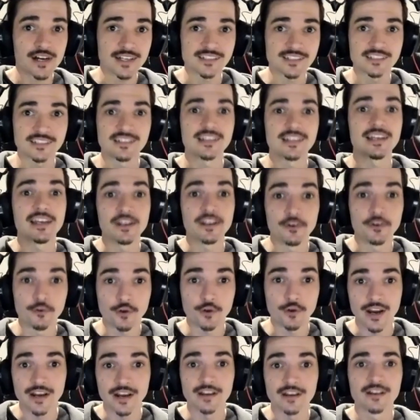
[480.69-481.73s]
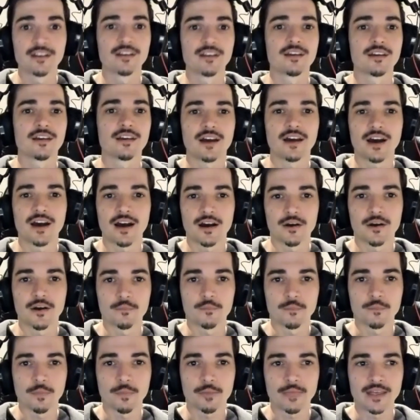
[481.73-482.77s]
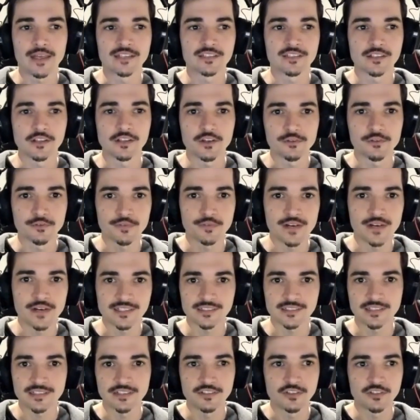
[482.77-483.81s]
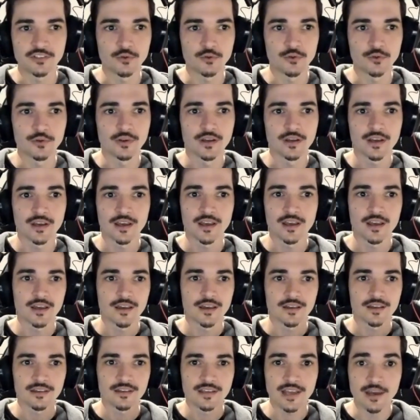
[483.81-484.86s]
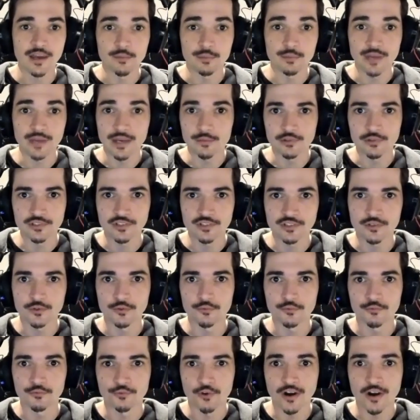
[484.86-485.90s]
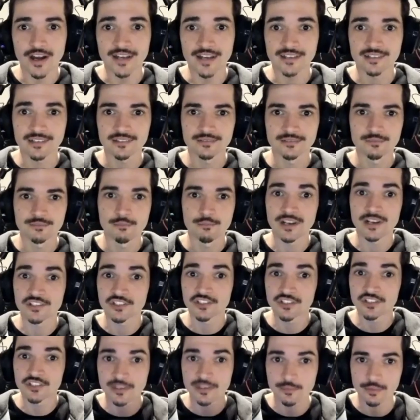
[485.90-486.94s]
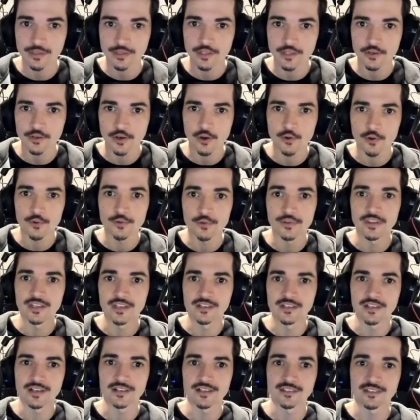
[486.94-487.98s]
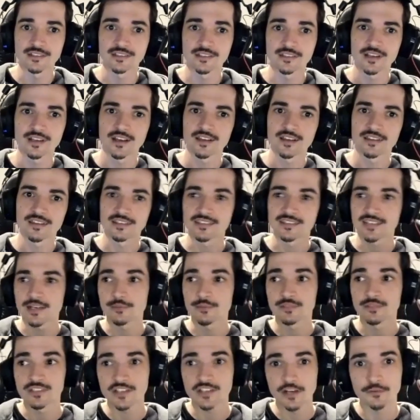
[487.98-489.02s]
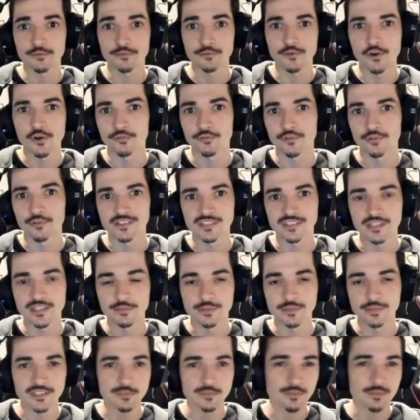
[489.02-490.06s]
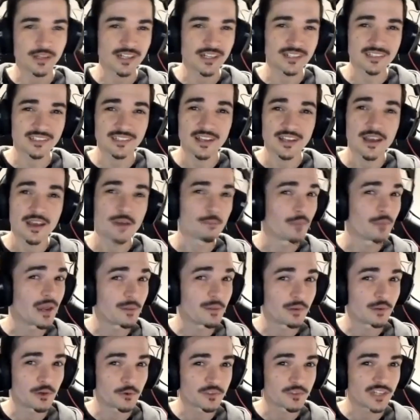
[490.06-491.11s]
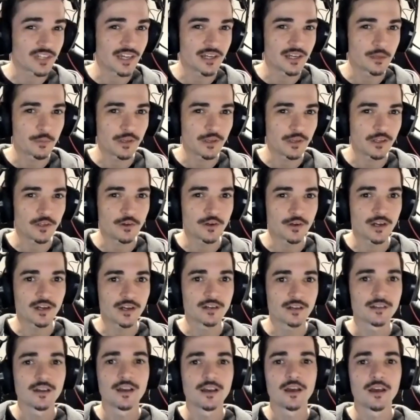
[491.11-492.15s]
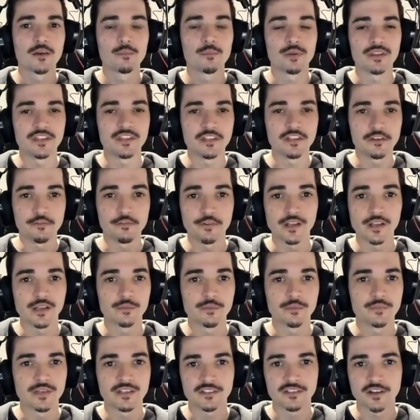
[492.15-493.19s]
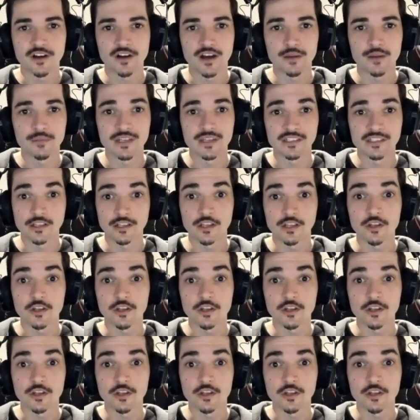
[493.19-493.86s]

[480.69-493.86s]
to iterate. Um, it's a lot faster to, yeah, be able to write much simpler code that does the same stuff over in C++. Maybe it'll take a bit longer, but the development time is a lot